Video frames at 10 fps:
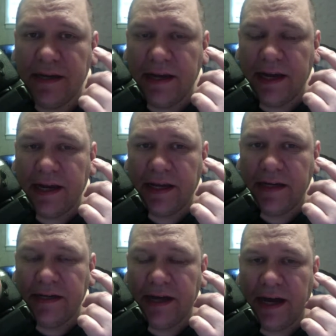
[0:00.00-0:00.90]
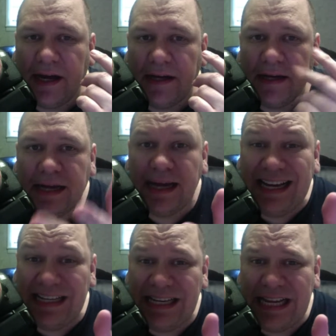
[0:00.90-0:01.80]
and uh,
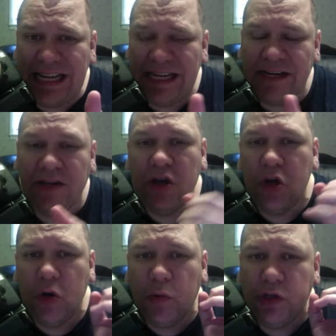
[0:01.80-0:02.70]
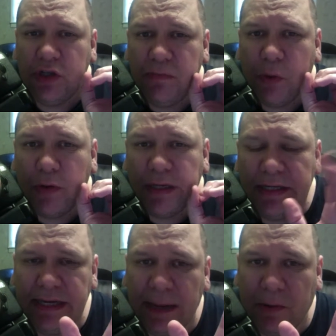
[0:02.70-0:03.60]
18, which is more
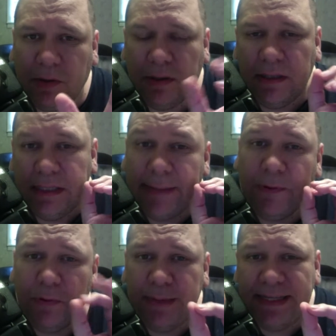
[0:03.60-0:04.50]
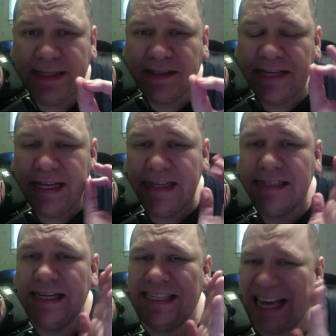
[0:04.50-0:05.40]
than double. Double will be 16. This does